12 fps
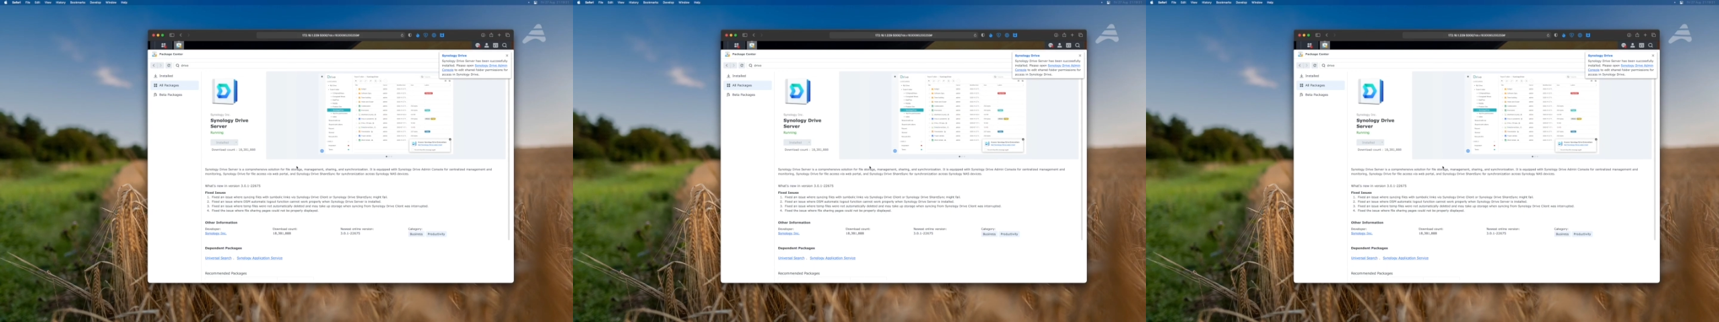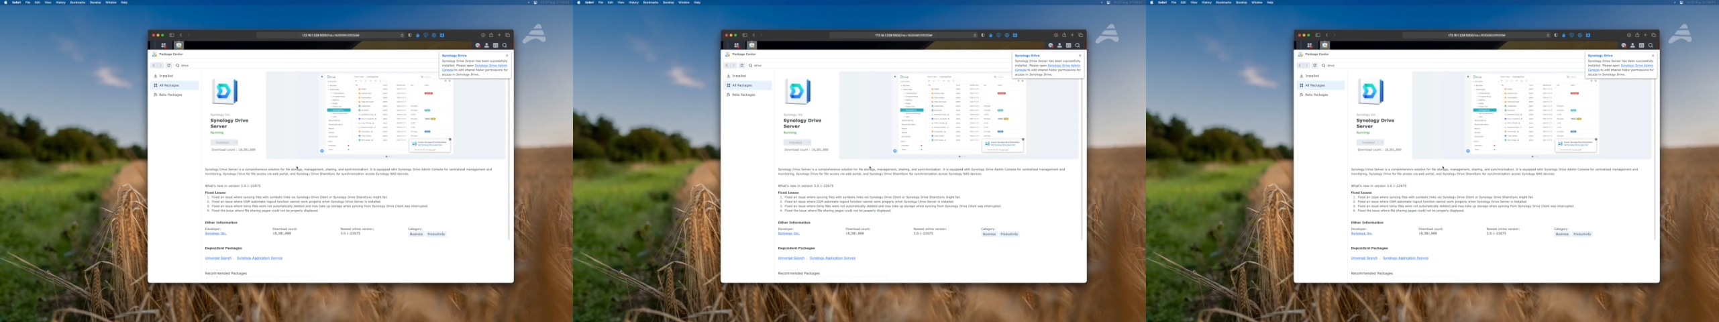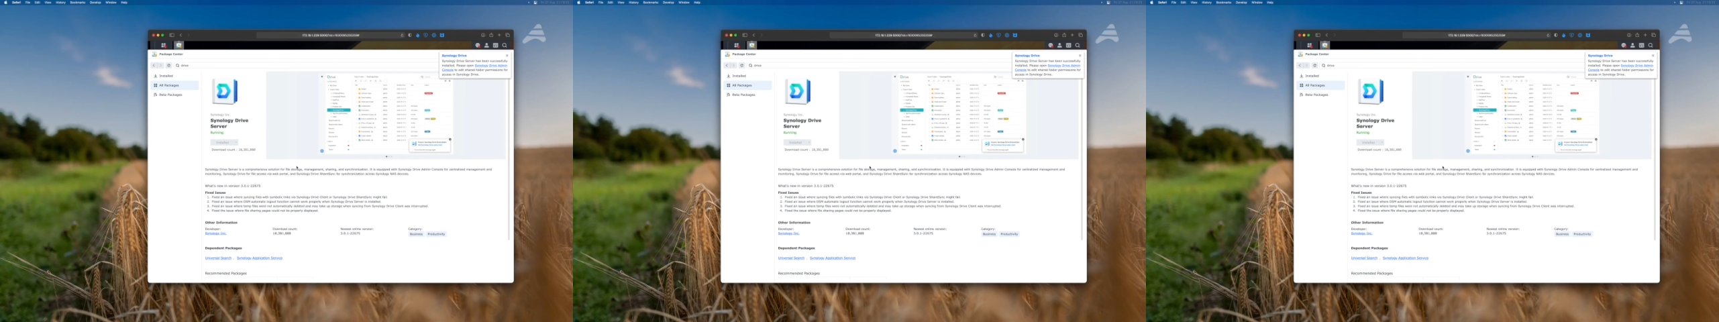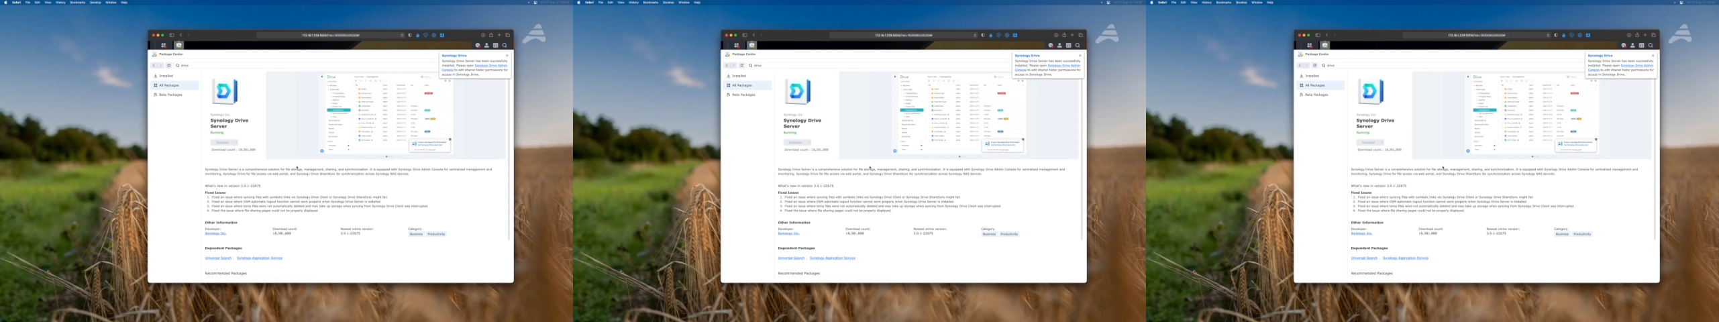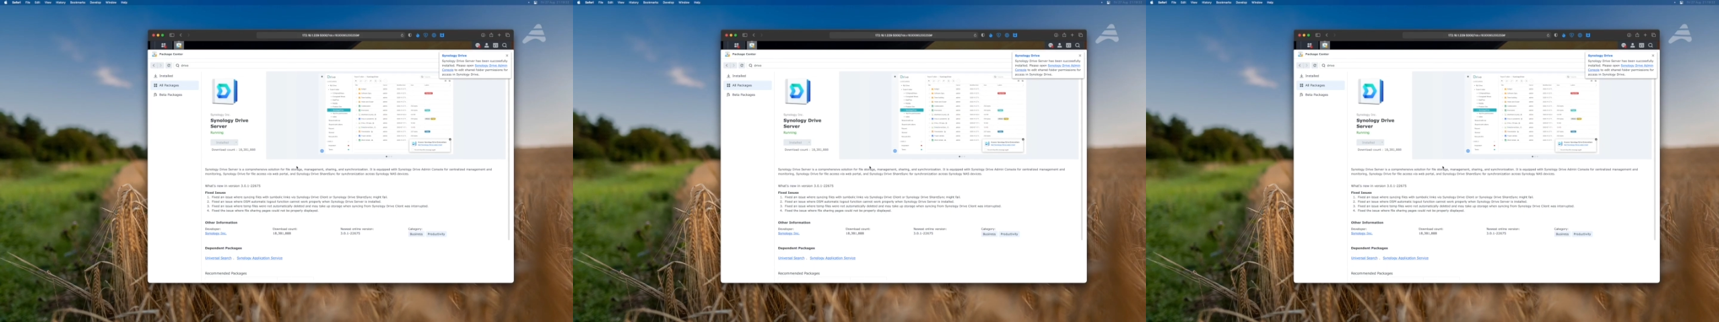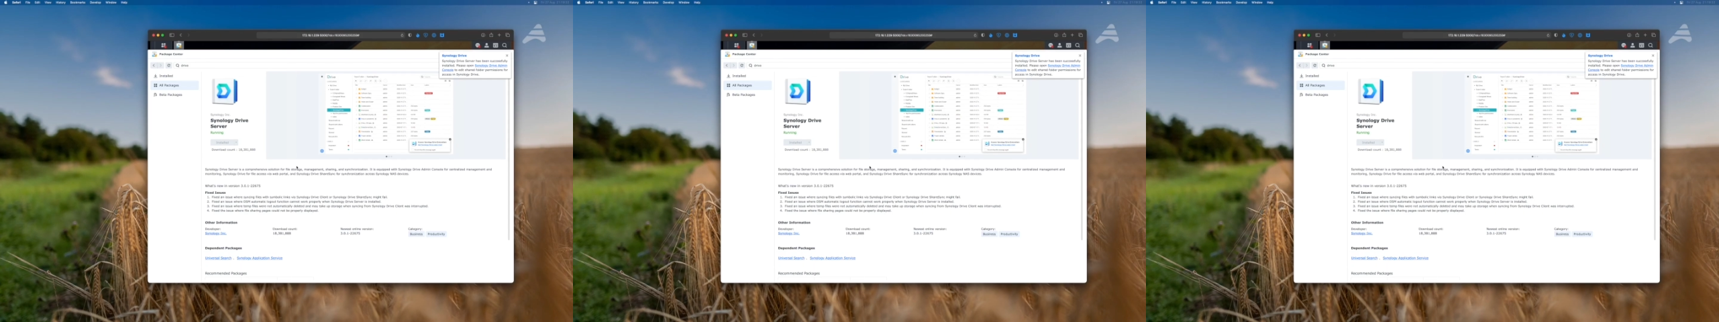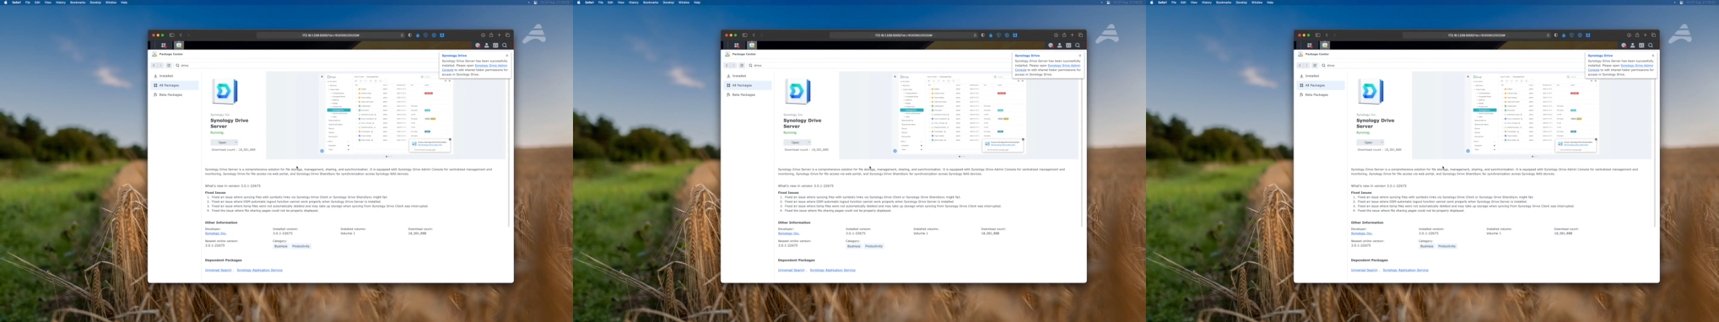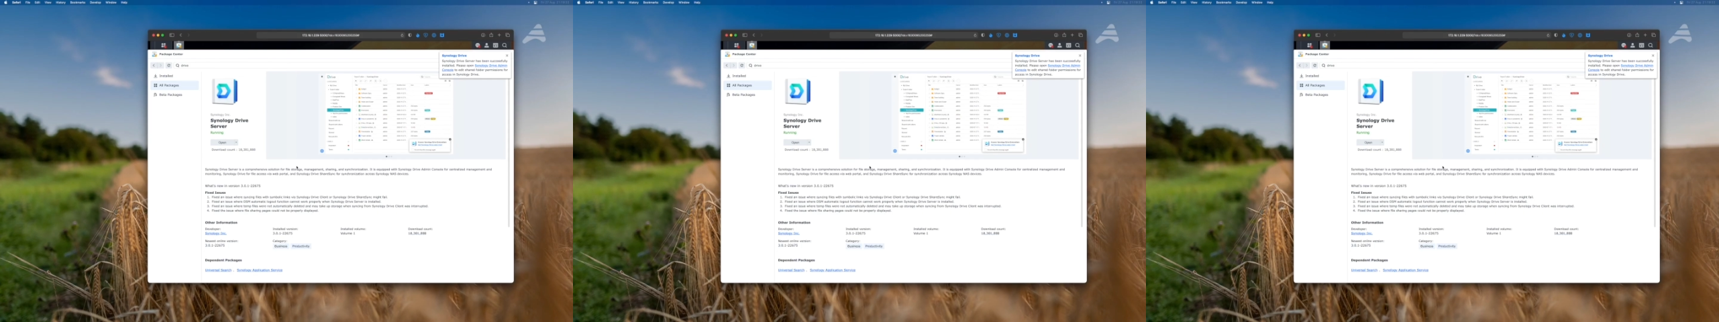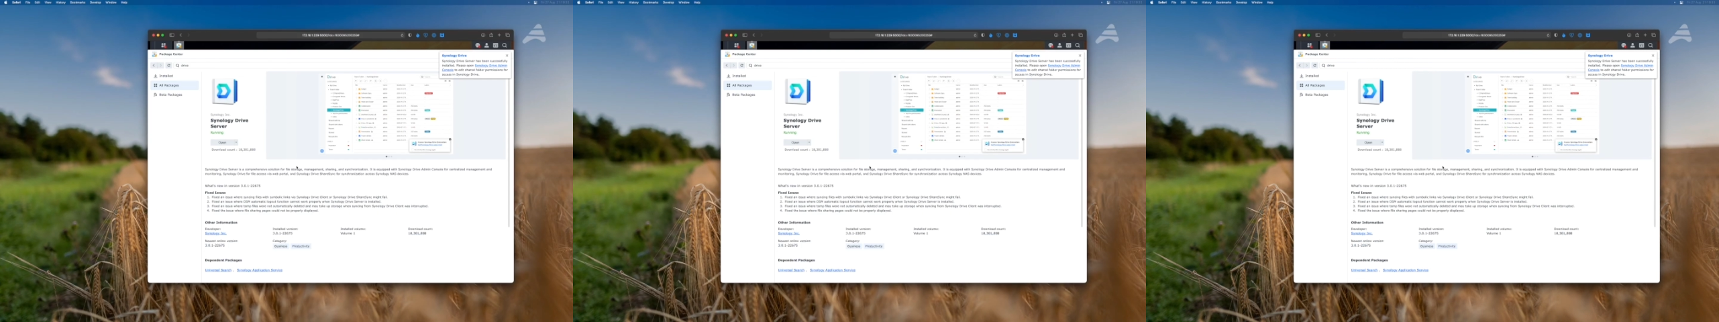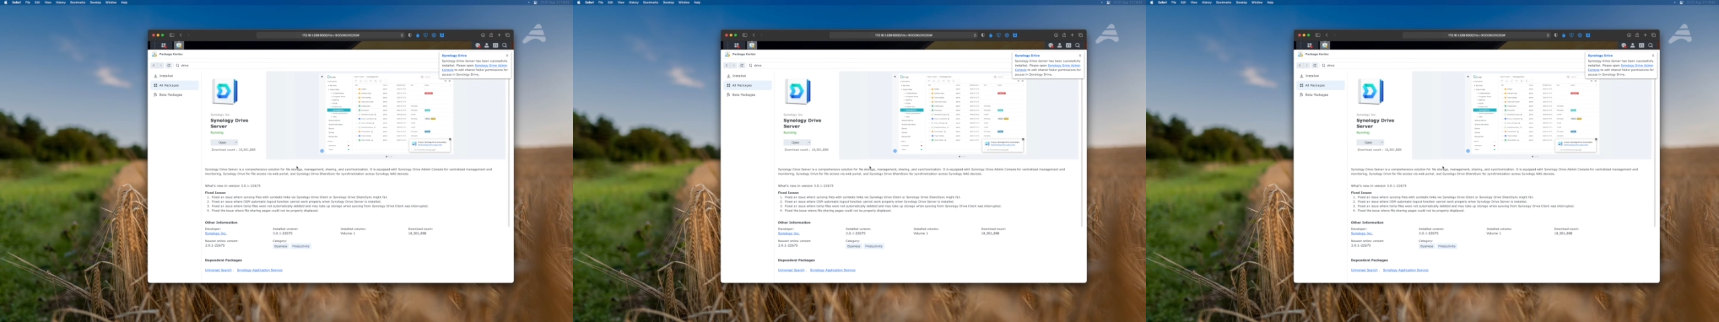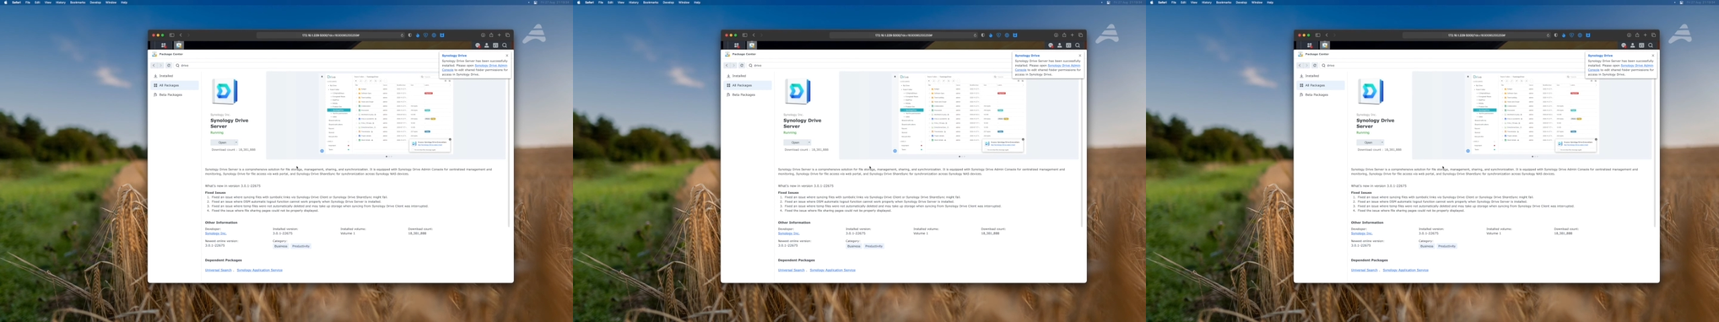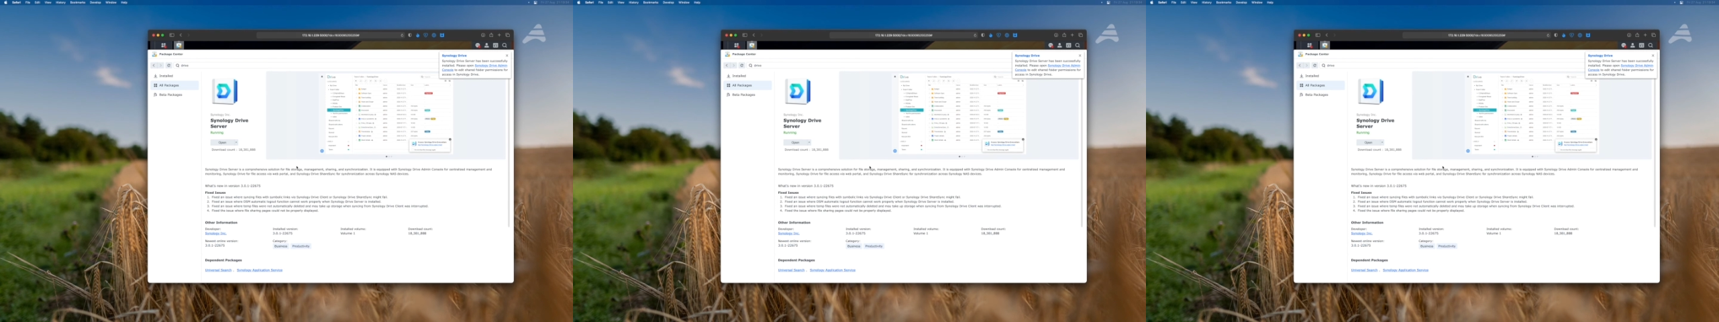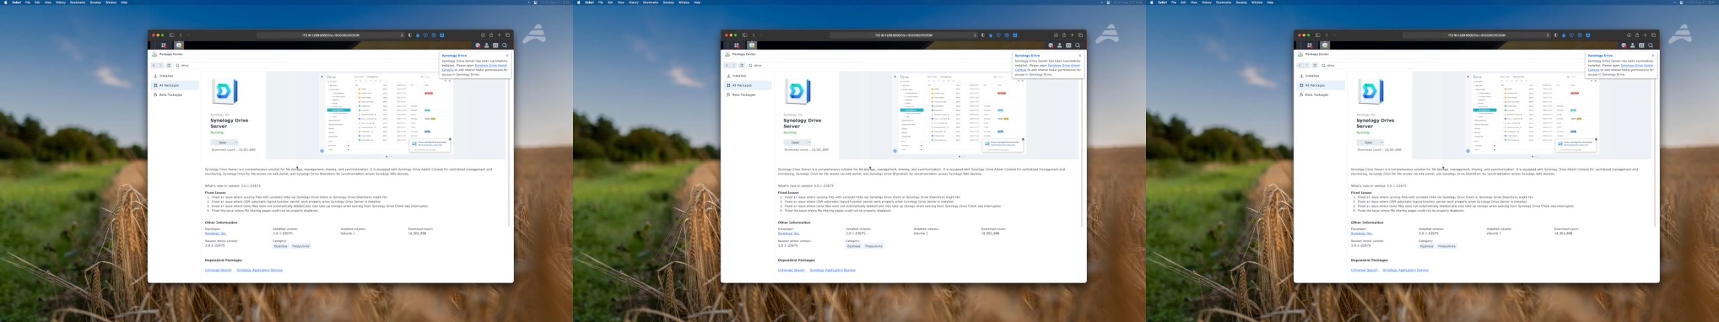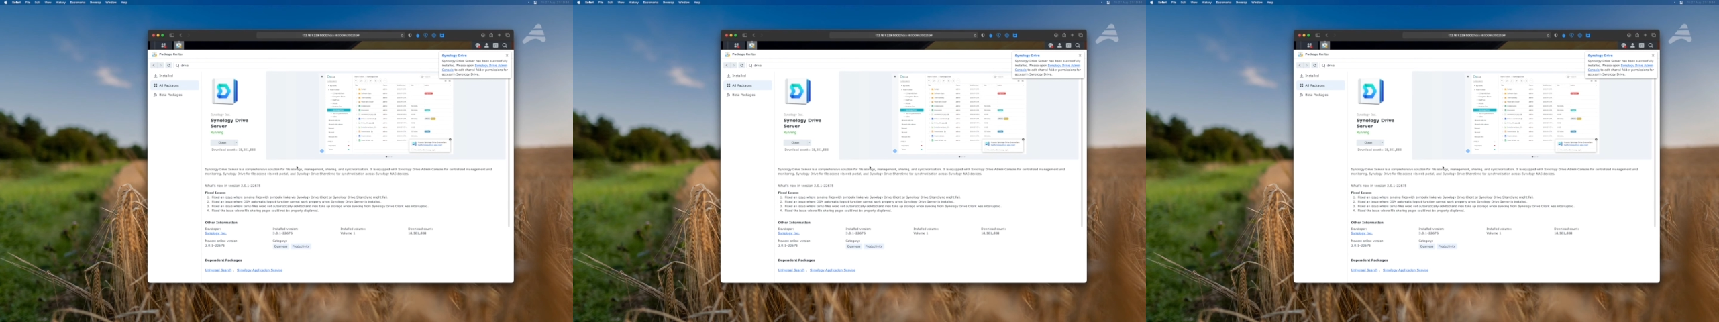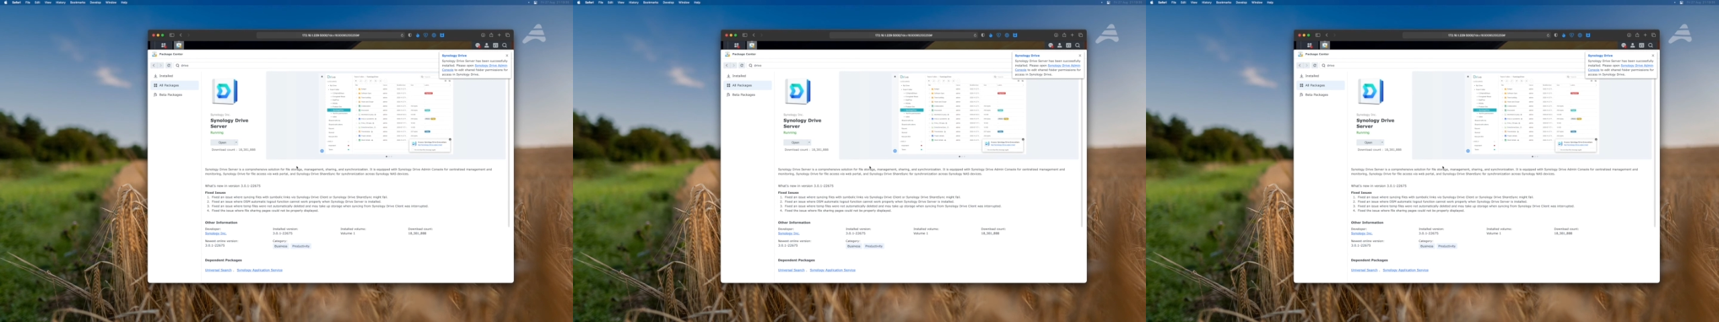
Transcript: [unreadable: no face in view]